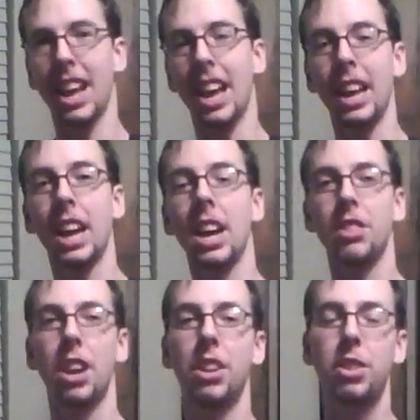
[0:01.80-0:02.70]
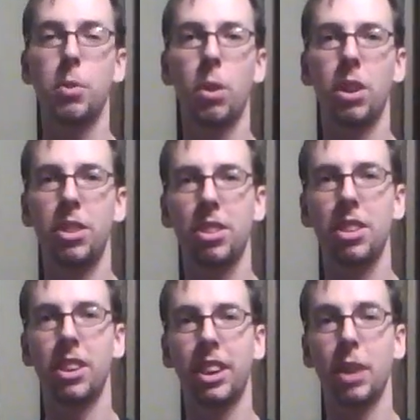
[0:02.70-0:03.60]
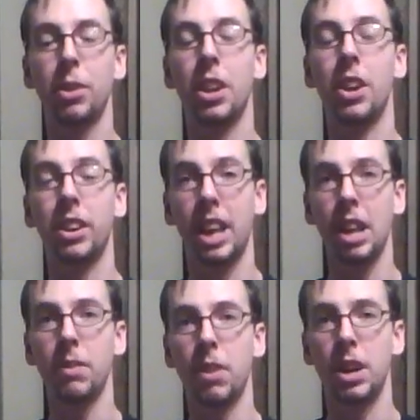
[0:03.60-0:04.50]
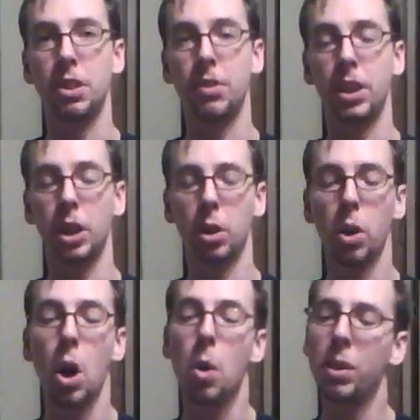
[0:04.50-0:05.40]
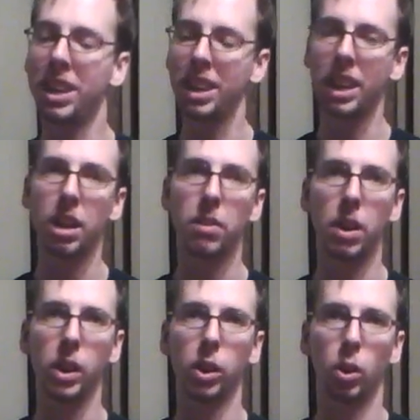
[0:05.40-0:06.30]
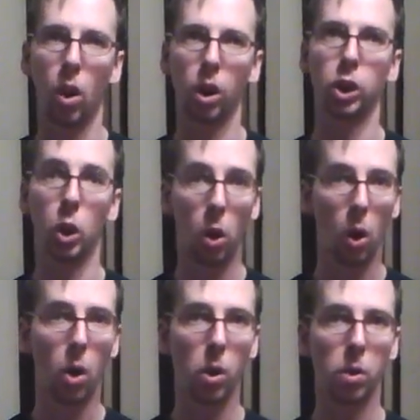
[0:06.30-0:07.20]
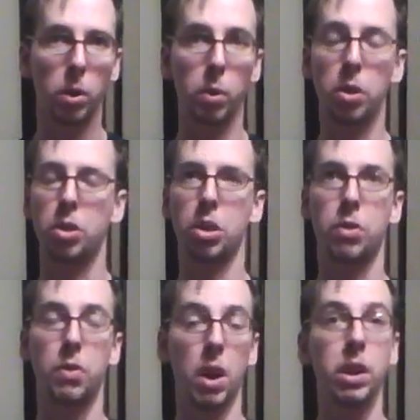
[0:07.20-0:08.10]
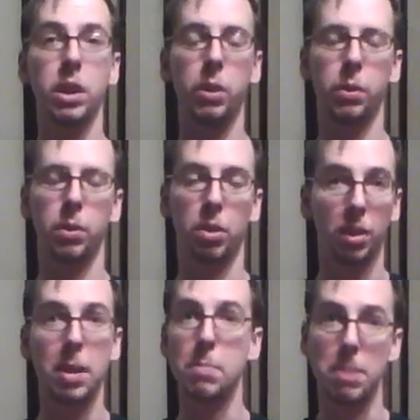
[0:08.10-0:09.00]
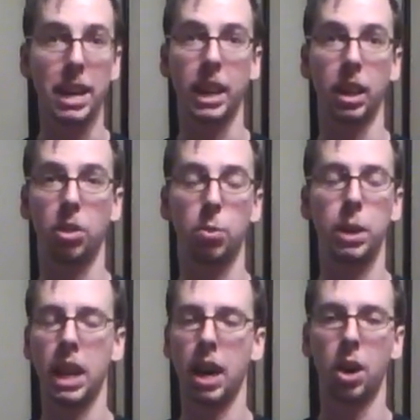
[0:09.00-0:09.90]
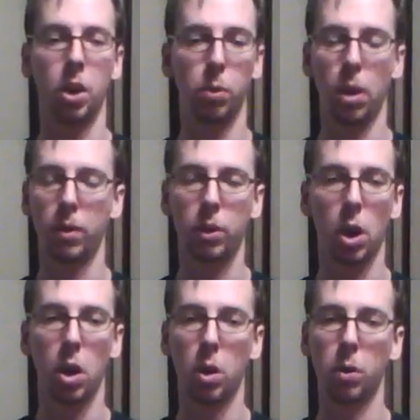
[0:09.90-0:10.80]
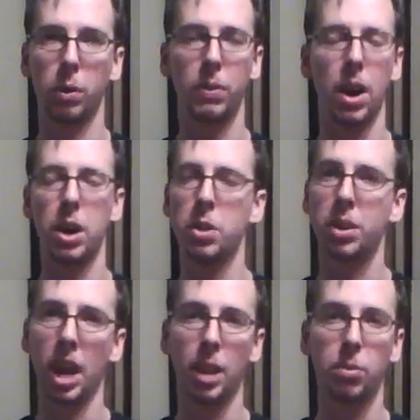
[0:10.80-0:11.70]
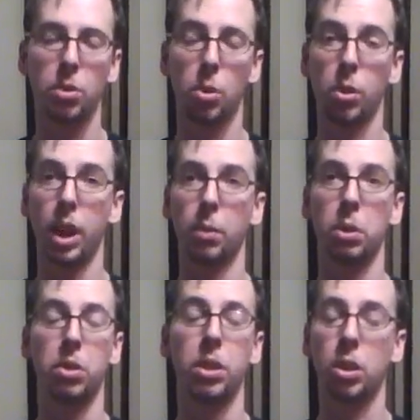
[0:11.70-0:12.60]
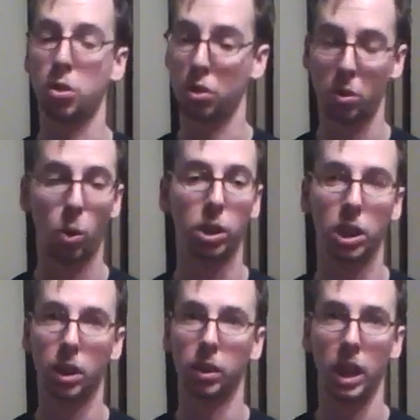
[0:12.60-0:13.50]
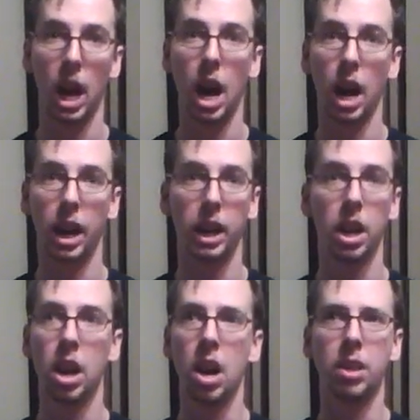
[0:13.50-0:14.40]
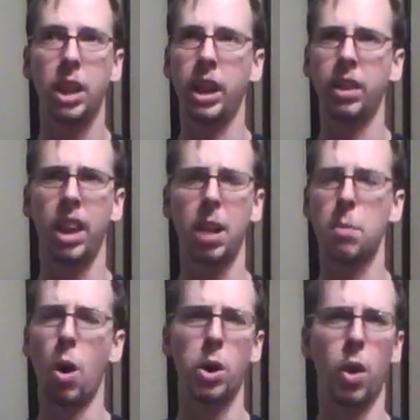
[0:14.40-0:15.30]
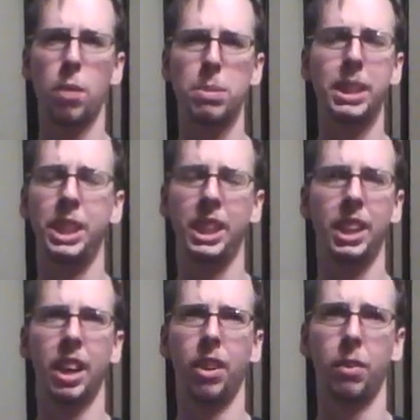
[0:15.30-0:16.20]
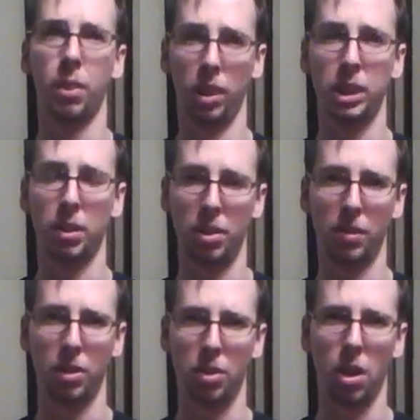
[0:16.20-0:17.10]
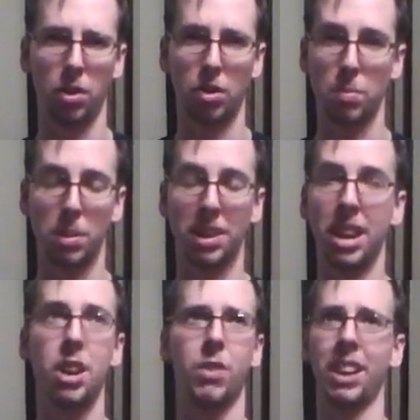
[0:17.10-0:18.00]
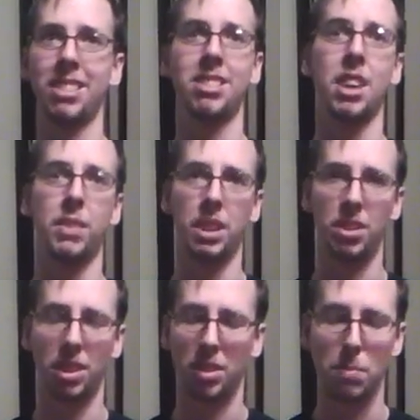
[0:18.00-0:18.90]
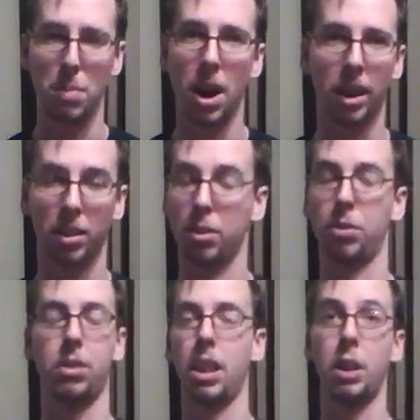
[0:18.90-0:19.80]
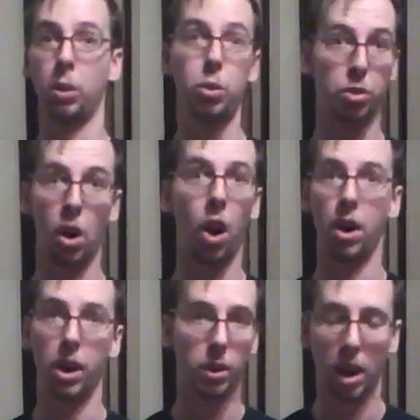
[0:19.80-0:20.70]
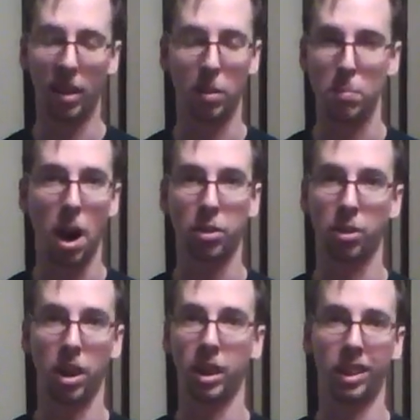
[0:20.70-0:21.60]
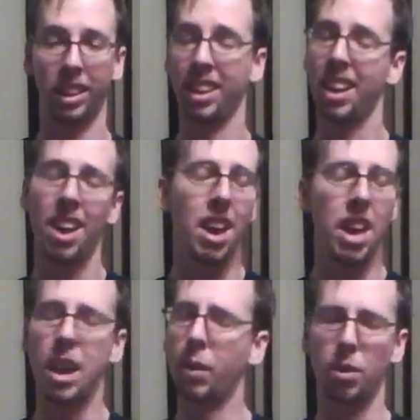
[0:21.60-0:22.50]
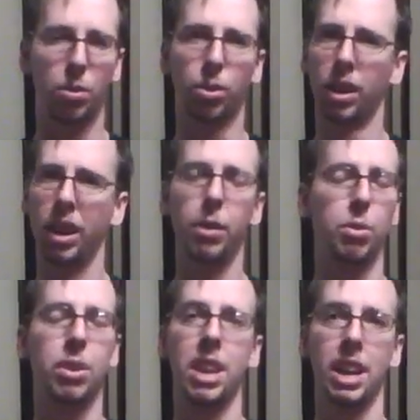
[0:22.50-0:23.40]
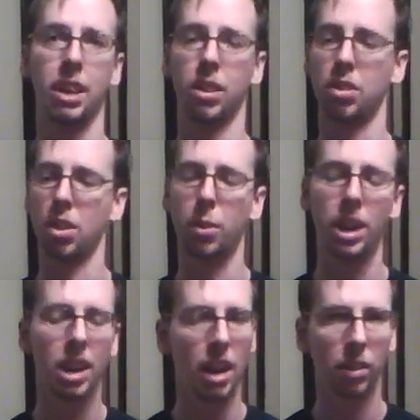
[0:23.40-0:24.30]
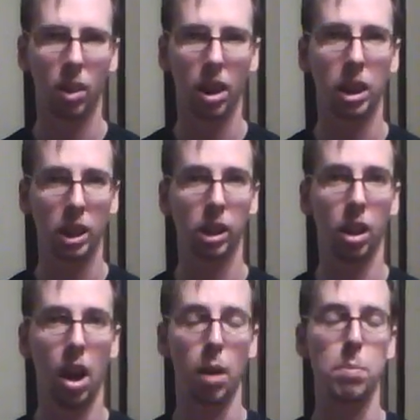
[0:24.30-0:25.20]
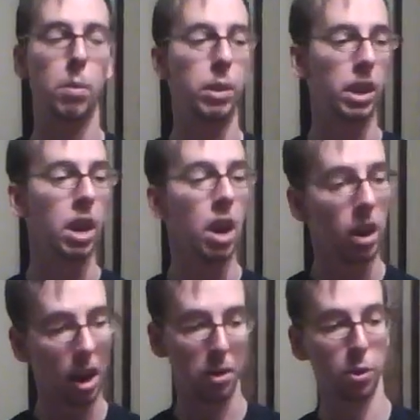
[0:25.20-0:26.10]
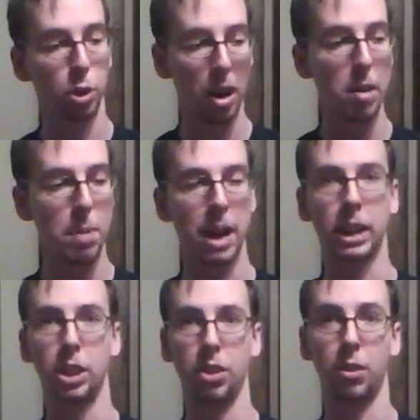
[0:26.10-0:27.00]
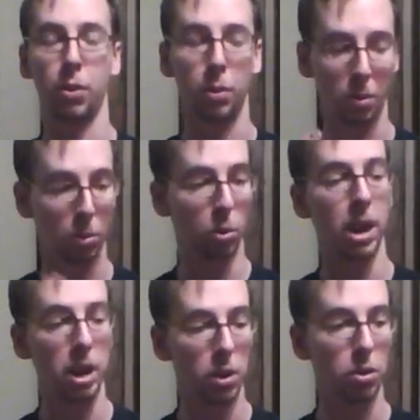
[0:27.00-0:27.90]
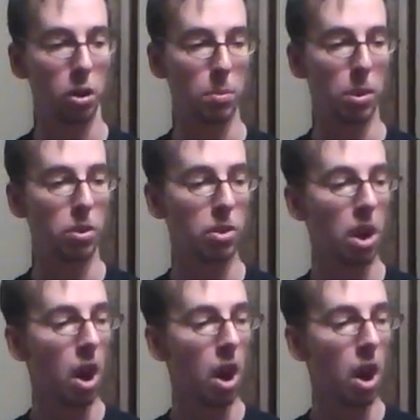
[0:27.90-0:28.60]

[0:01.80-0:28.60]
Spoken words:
Hey guys, Dynasty Warrior 6 here again with another Game Finds video. We didn't get a very large haul. It was just very slim pickings. We had a rough go. We found a new game store that was extortionately high. They had Mario RPG there for Legend of Seven Stars and Super Nintendo for like 70, 60 bucks. It was a loose cart, not even a box or anything. It was ridiculous. So we didn't have a lot of good luck, but we got some trade packages in from some great YouTubers.